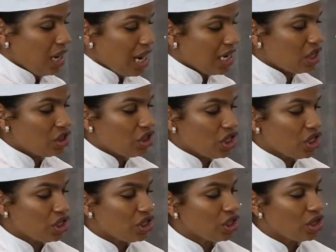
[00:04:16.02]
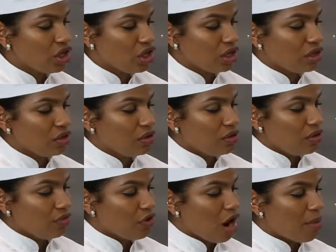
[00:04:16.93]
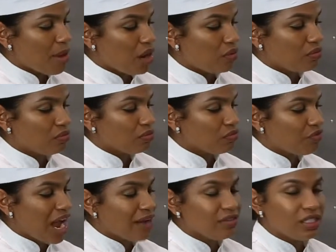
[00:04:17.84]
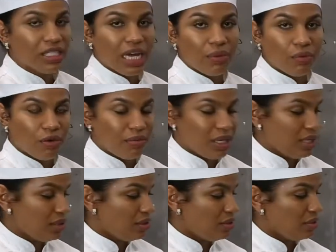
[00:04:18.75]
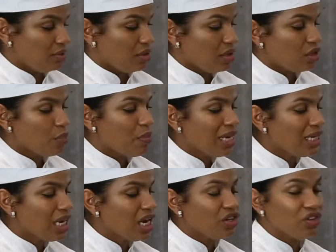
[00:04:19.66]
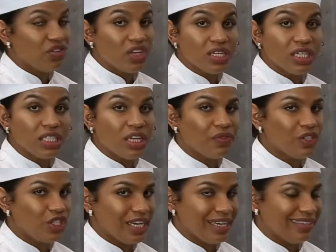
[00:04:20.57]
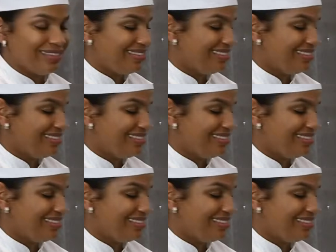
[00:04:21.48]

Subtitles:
and continue to cook for about 5 to 10 more minutes, depending on the thickness of the chicken.